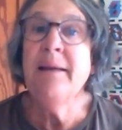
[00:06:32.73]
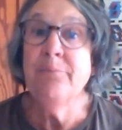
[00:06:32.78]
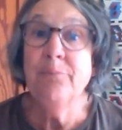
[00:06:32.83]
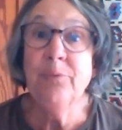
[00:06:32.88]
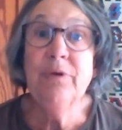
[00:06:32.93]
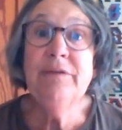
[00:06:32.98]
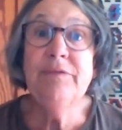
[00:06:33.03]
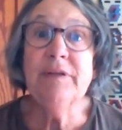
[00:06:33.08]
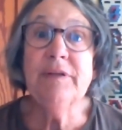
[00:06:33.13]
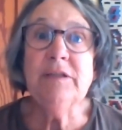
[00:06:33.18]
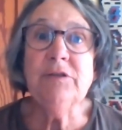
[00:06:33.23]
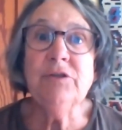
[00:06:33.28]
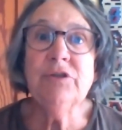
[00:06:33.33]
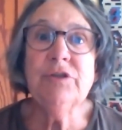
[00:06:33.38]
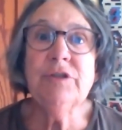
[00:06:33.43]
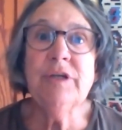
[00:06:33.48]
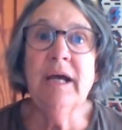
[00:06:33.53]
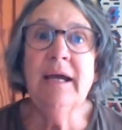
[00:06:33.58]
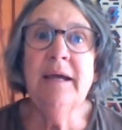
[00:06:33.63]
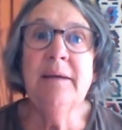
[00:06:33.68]

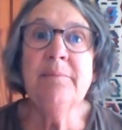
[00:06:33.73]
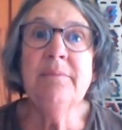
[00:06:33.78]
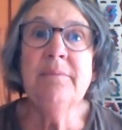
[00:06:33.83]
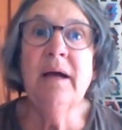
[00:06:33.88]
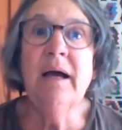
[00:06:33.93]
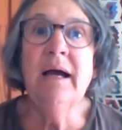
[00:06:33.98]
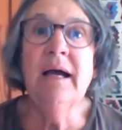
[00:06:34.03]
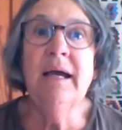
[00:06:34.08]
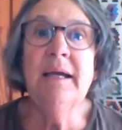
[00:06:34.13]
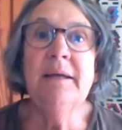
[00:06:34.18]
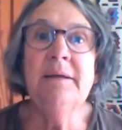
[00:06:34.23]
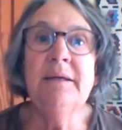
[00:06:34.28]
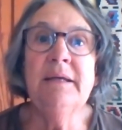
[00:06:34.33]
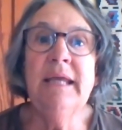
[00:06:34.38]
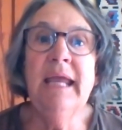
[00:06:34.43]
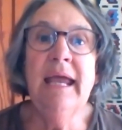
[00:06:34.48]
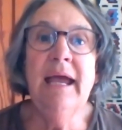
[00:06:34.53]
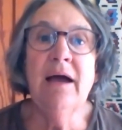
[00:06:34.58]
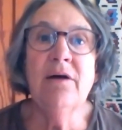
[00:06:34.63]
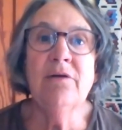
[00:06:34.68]
privileged. I
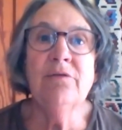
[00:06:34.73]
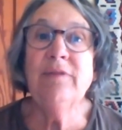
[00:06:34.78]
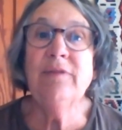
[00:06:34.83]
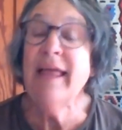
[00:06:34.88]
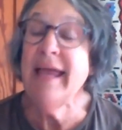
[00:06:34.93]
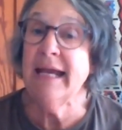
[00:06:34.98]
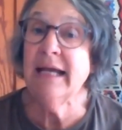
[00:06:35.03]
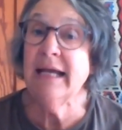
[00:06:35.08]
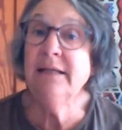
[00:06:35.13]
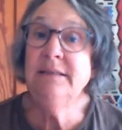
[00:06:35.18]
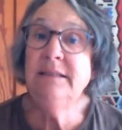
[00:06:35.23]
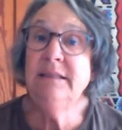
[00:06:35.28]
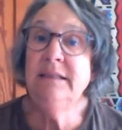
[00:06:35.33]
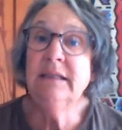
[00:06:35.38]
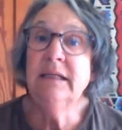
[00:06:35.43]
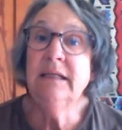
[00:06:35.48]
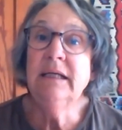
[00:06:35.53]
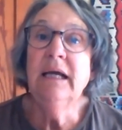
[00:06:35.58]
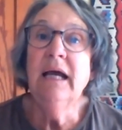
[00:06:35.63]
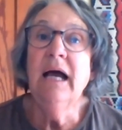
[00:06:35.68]
have land,
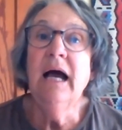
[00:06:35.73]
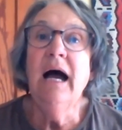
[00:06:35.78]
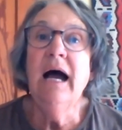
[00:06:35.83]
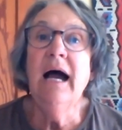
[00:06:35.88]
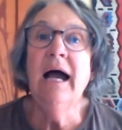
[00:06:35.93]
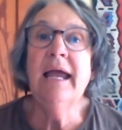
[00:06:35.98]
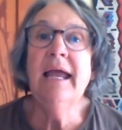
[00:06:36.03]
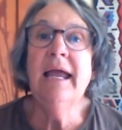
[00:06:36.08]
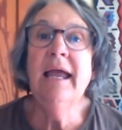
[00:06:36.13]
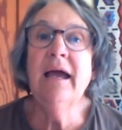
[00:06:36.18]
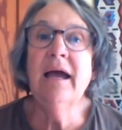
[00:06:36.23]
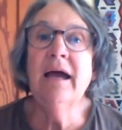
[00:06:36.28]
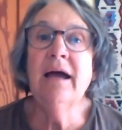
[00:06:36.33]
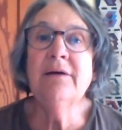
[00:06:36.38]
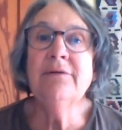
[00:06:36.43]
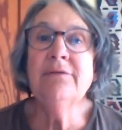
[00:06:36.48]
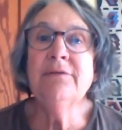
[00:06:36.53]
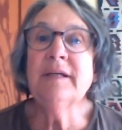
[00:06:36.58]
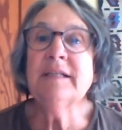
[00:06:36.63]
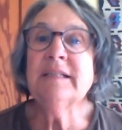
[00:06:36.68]
I
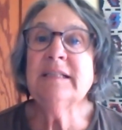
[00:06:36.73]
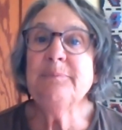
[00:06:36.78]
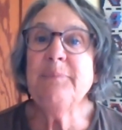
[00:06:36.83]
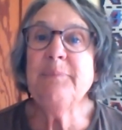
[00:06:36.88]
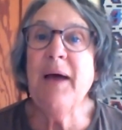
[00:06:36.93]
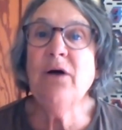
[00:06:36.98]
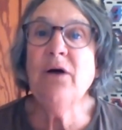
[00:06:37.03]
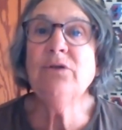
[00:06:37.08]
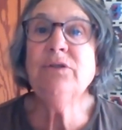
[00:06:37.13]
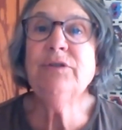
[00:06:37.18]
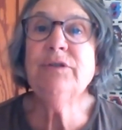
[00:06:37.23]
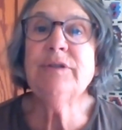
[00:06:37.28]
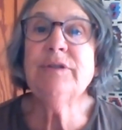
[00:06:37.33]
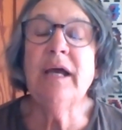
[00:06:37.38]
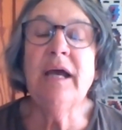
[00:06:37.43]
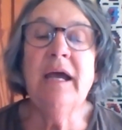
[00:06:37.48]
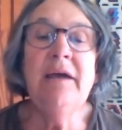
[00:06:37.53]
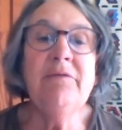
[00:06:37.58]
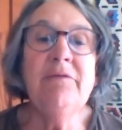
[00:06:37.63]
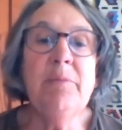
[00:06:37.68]
have a spouse,
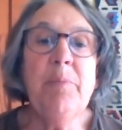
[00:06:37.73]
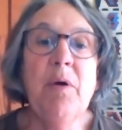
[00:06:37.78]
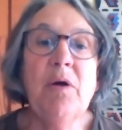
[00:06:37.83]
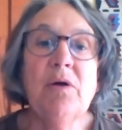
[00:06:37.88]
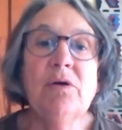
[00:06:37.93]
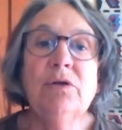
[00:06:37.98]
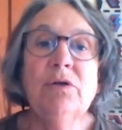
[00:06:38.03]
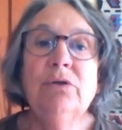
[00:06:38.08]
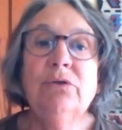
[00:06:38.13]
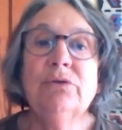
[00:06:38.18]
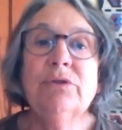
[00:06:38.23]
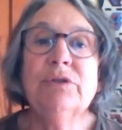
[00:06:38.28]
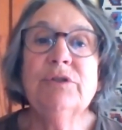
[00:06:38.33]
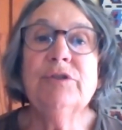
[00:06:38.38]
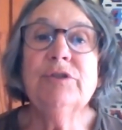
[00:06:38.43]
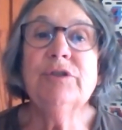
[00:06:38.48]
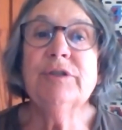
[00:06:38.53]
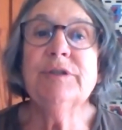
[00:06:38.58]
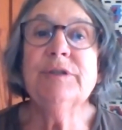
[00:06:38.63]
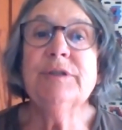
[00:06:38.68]
I have a partner who's
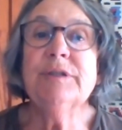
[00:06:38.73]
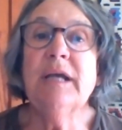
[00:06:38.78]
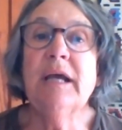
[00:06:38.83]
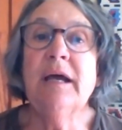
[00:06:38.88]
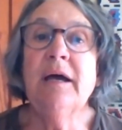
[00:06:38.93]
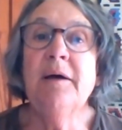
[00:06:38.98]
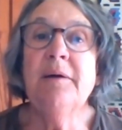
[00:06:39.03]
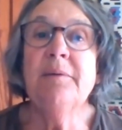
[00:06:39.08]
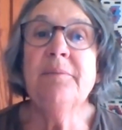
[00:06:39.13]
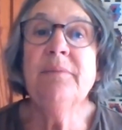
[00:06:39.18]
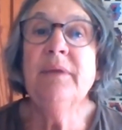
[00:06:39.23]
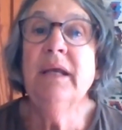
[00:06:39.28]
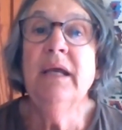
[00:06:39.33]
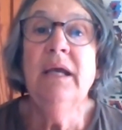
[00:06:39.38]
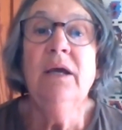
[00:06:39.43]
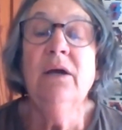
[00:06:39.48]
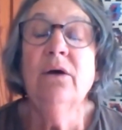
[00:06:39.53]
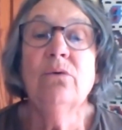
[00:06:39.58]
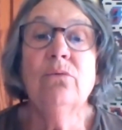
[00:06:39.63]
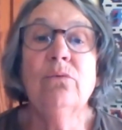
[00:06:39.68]
just
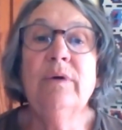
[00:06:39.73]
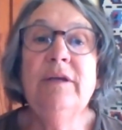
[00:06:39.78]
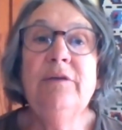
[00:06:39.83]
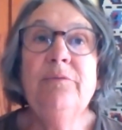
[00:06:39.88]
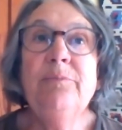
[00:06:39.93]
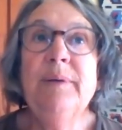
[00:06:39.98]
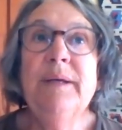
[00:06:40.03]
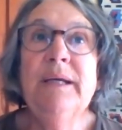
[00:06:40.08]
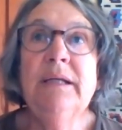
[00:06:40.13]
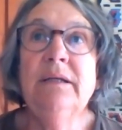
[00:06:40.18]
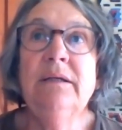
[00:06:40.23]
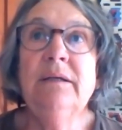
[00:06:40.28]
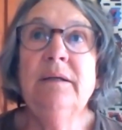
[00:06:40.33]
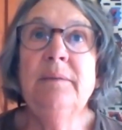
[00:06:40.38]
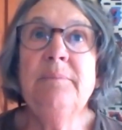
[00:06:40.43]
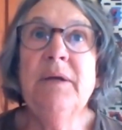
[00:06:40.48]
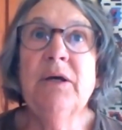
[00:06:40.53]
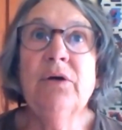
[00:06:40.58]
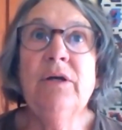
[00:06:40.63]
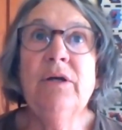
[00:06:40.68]
we've
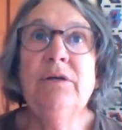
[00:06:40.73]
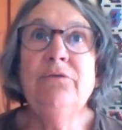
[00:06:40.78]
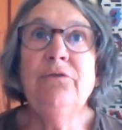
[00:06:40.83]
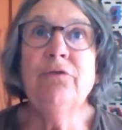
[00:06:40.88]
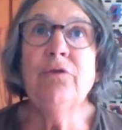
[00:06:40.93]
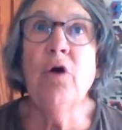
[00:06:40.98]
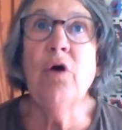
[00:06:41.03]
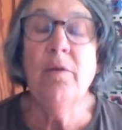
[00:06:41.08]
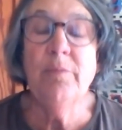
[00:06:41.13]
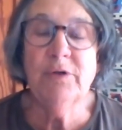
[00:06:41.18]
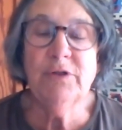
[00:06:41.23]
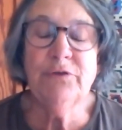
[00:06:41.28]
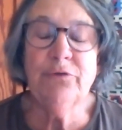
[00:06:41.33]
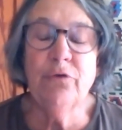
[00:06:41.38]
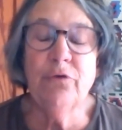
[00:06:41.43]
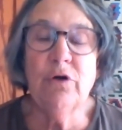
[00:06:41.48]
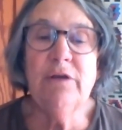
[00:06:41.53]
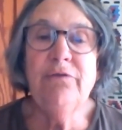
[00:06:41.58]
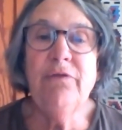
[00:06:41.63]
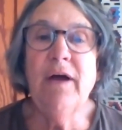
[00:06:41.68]
been married for almost
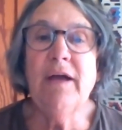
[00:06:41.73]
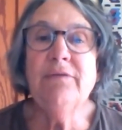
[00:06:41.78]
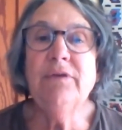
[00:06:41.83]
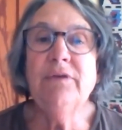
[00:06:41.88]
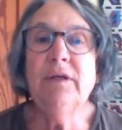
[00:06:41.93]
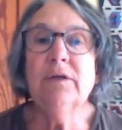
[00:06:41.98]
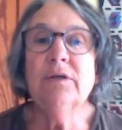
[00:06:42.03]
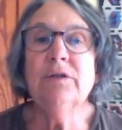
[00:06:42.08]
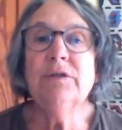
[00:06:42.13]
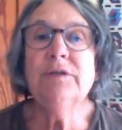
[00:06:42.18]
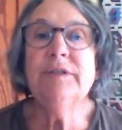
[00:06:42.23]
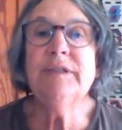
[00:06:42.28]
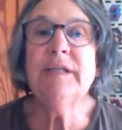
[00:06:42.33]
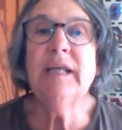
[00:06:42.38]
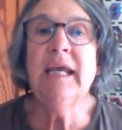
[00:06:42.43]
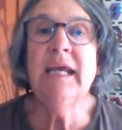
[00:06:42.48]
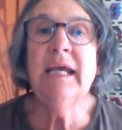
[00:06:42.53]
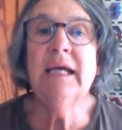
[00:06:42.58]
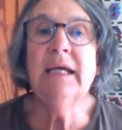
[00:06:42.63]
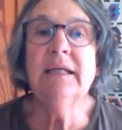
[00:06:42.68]
45 years,
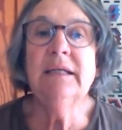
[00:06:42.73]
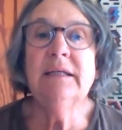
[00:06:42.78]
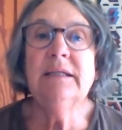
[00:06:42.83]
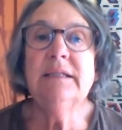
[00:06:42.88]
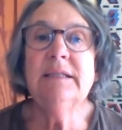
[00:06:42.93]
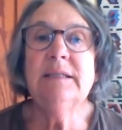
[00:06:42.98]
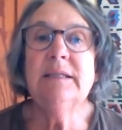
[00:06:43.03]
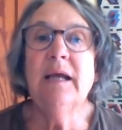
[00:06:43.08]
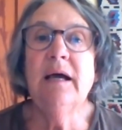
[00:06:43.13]
and